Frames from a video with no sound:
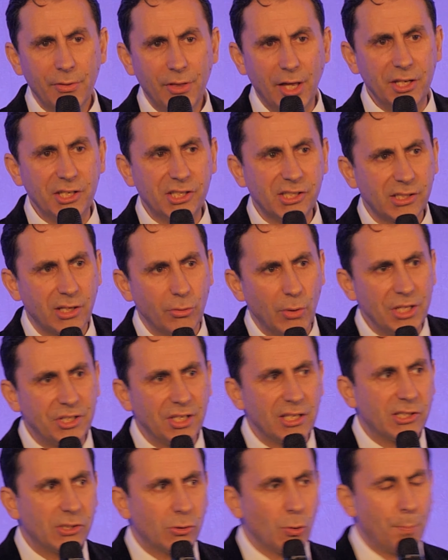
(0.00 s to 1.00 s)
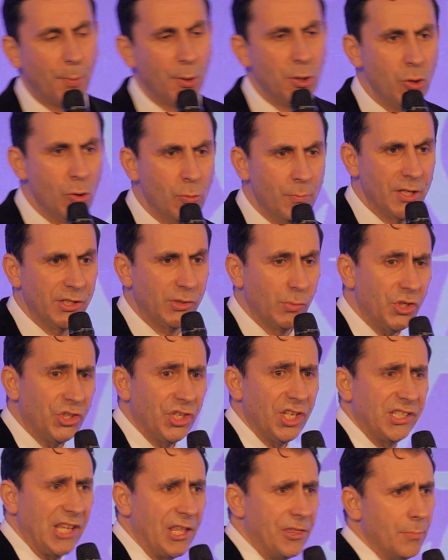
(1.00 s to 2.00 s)
that is creating superhumans,
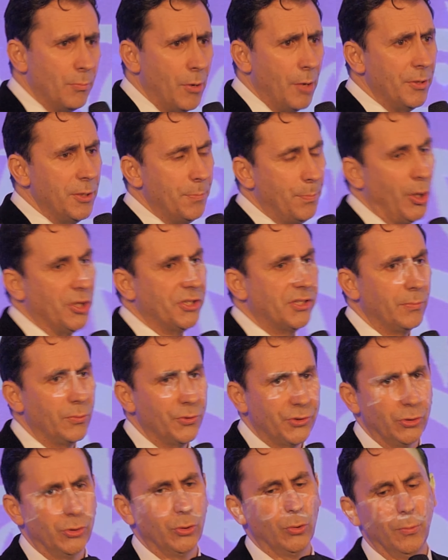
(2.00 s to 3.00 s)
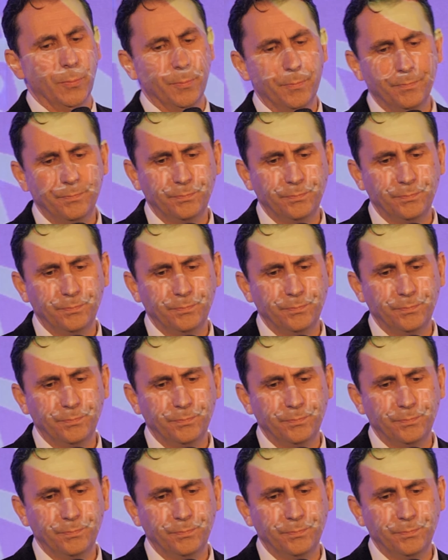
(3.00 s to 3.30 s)
which is at the moment possible to do.